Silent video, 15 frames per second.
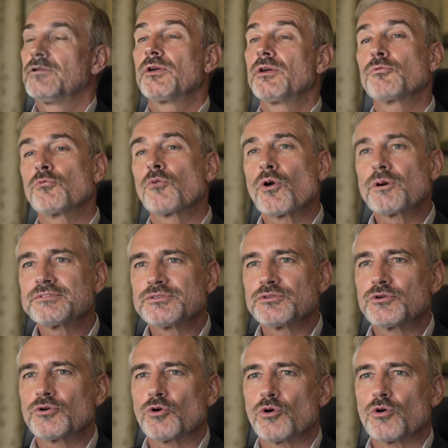But what if
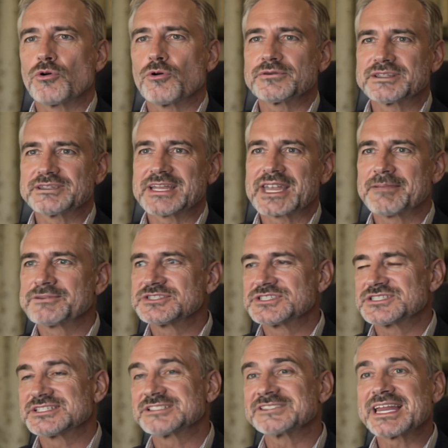the law that claimed
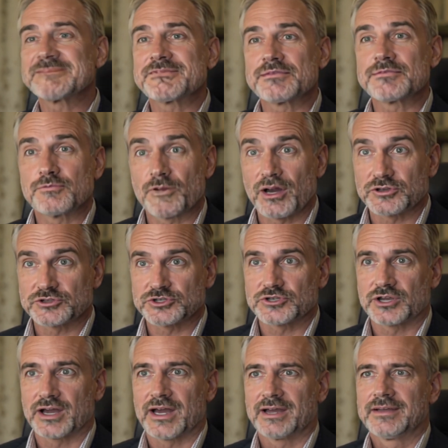to sever the final
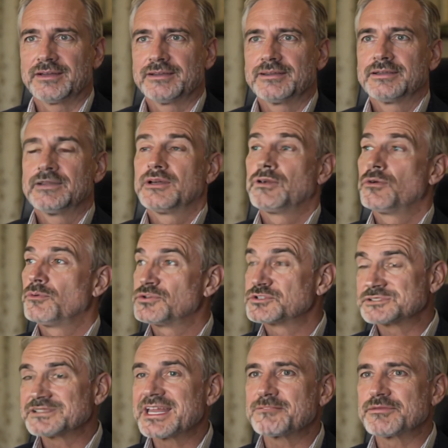tie
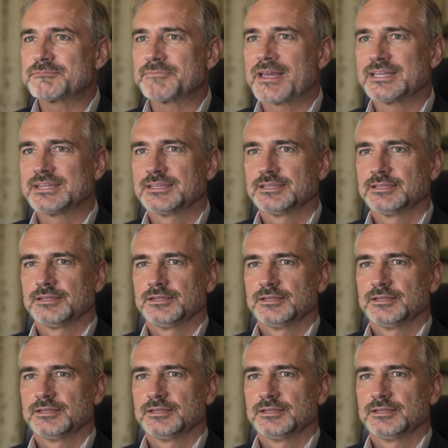was never valid?